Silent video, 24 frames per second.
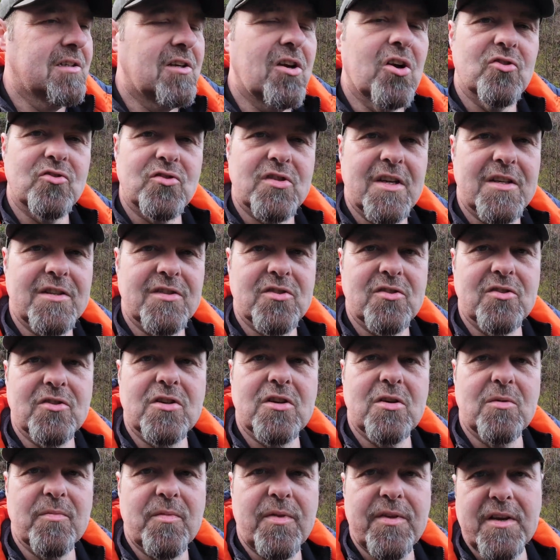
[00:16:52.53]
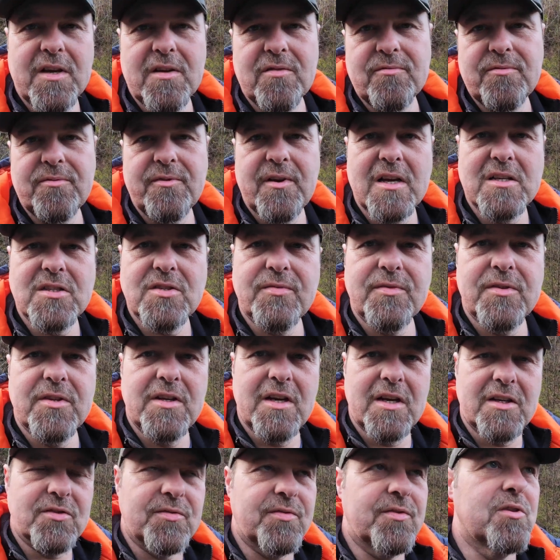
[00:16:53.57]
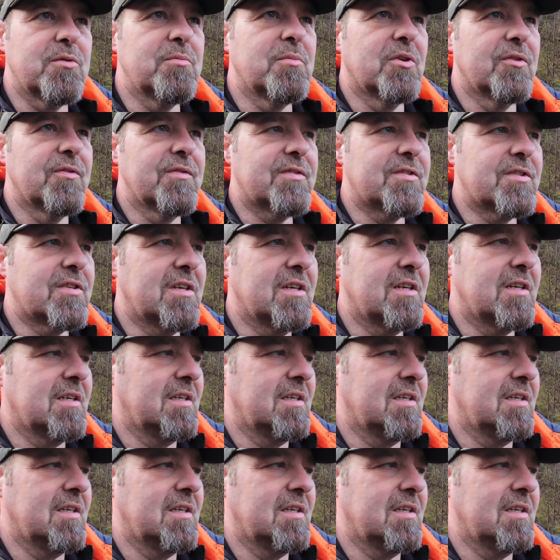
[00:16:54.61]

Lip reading: content's going to come thick and fast for the next few months.